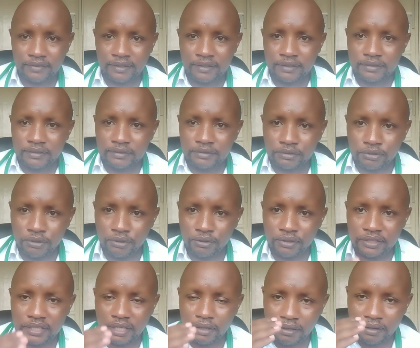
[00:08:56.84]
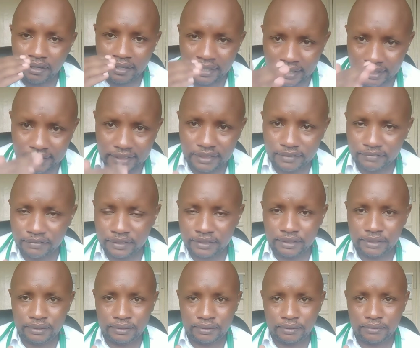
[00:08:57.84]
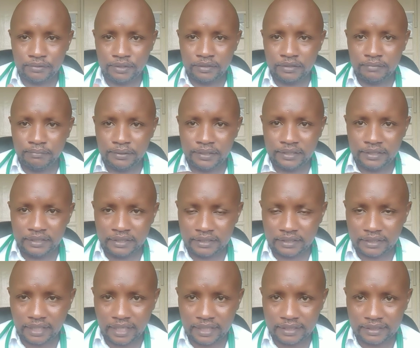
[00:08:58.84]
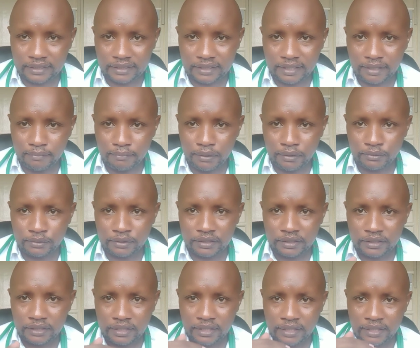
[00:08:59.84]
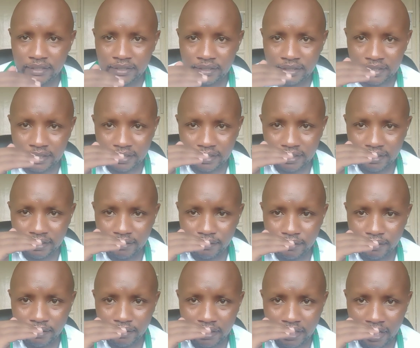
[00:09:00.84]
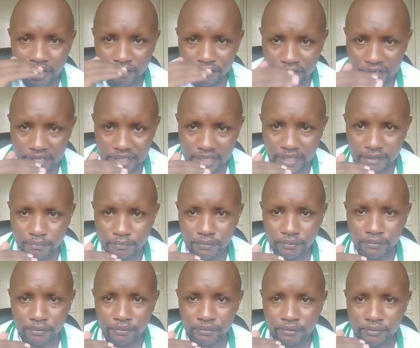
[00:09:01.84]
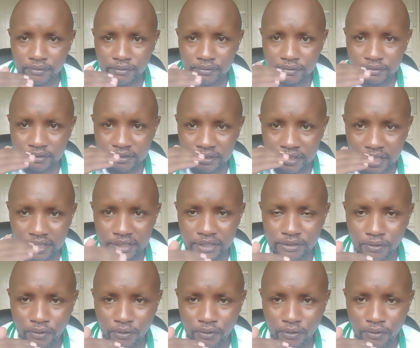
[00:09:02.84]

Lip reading: So in our next video, we will be discussing about the available surgical